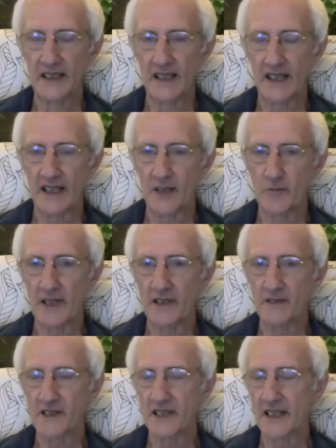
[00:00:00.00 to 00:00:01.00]
And
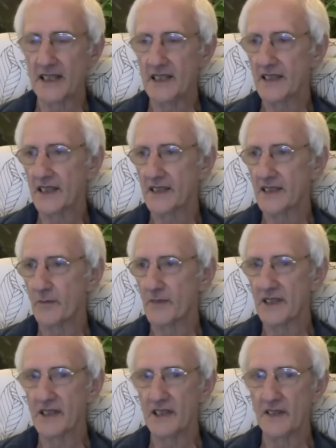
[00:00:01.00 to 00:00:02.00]
Michael said he said
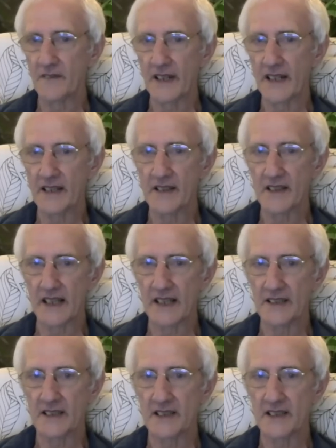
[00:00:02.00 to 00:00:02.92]
something to the effect that